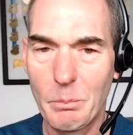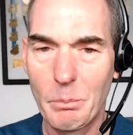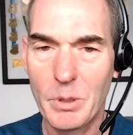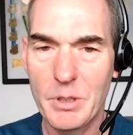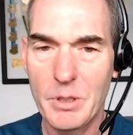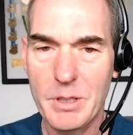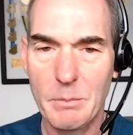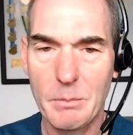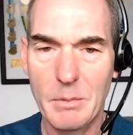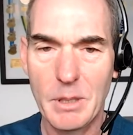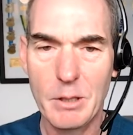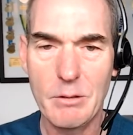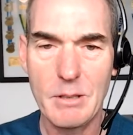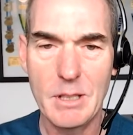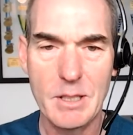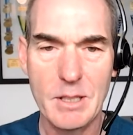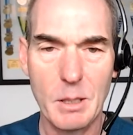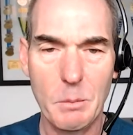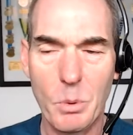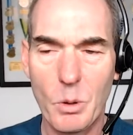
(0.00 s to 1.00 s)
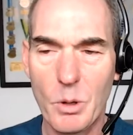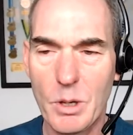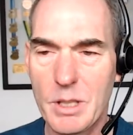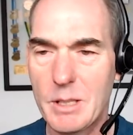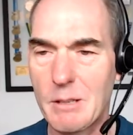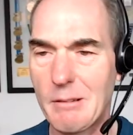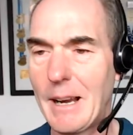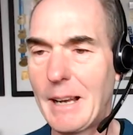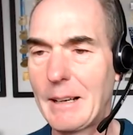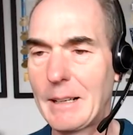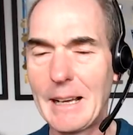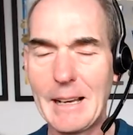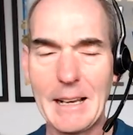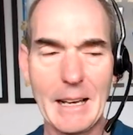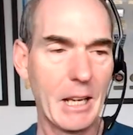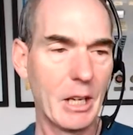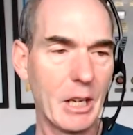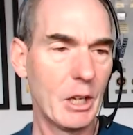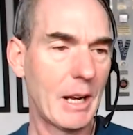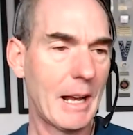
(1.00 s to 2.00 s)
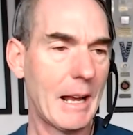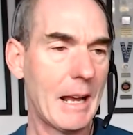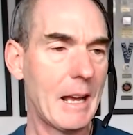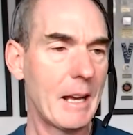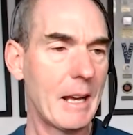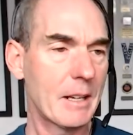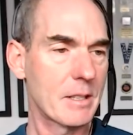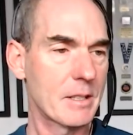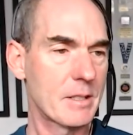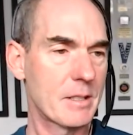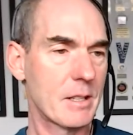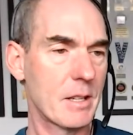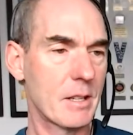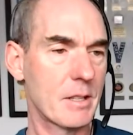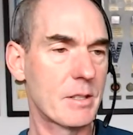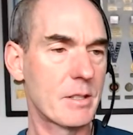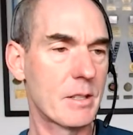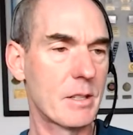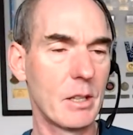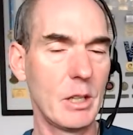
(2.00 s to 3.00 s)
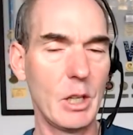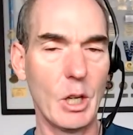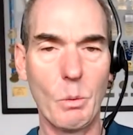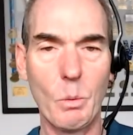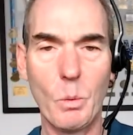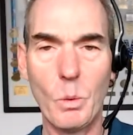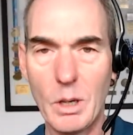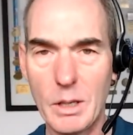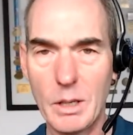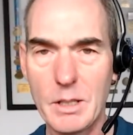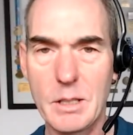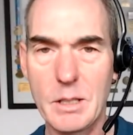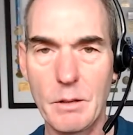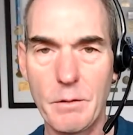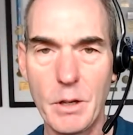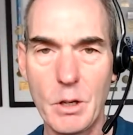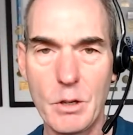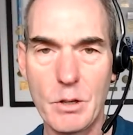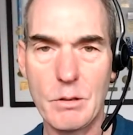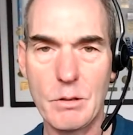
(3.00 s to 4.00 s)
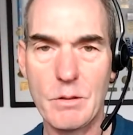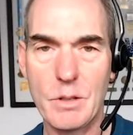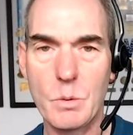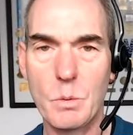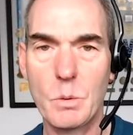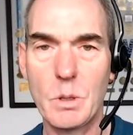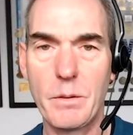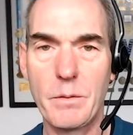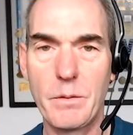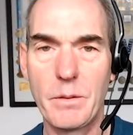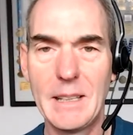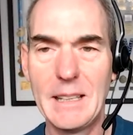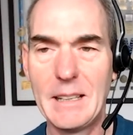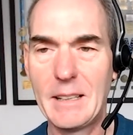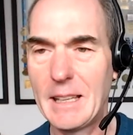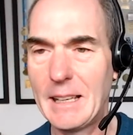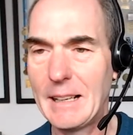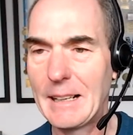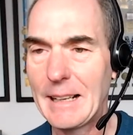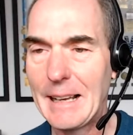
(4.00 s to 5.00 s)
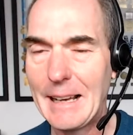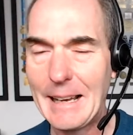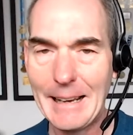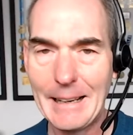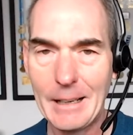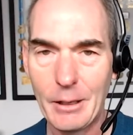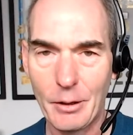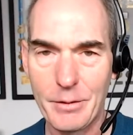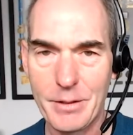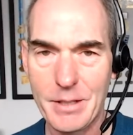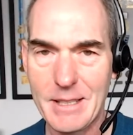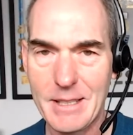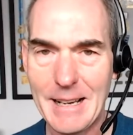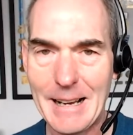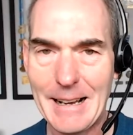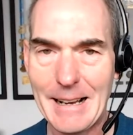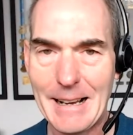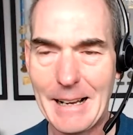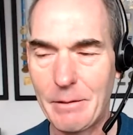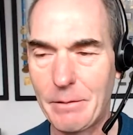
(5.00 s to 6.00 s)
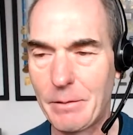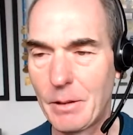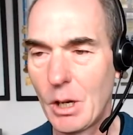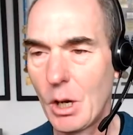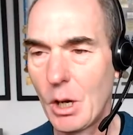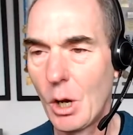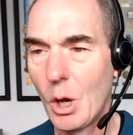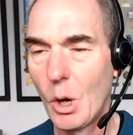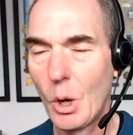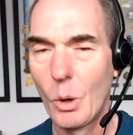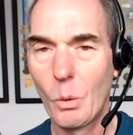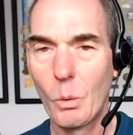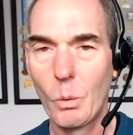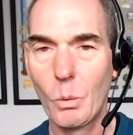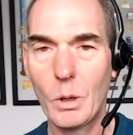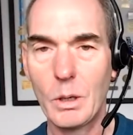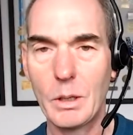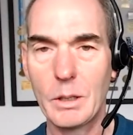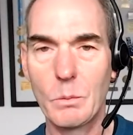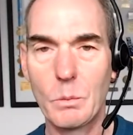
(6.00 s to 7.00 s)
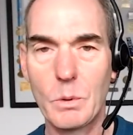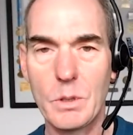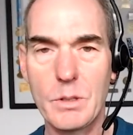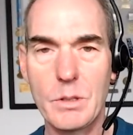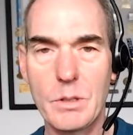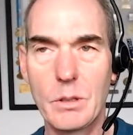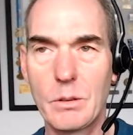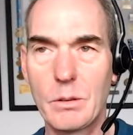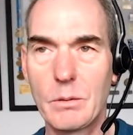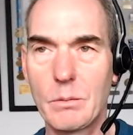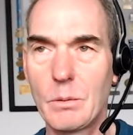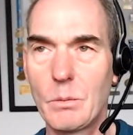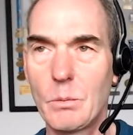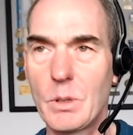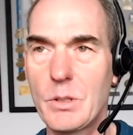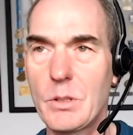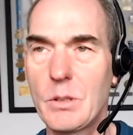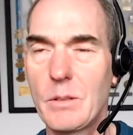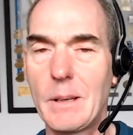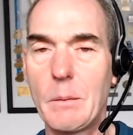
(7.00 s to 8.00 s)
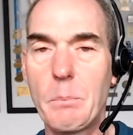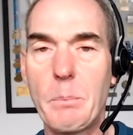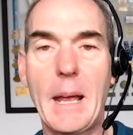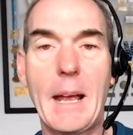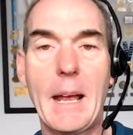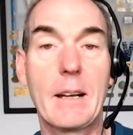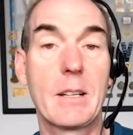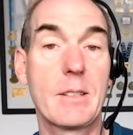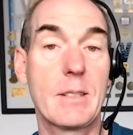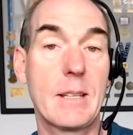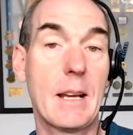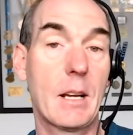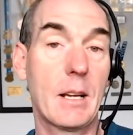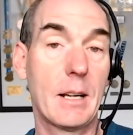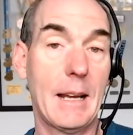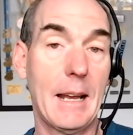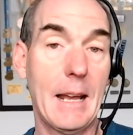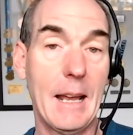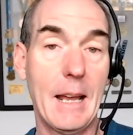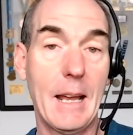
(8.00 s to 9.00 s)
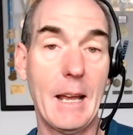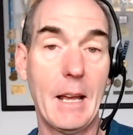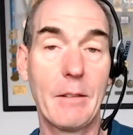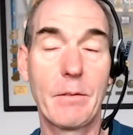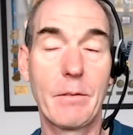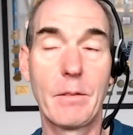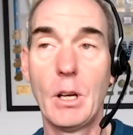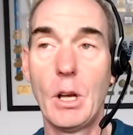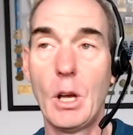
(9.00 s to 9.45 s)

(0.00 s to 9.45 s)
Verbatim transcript: put some interesting points around. You know, how does this? You know, what is the future of Zwift? They're laying off staff. What what sort of what sort of impact is that going to have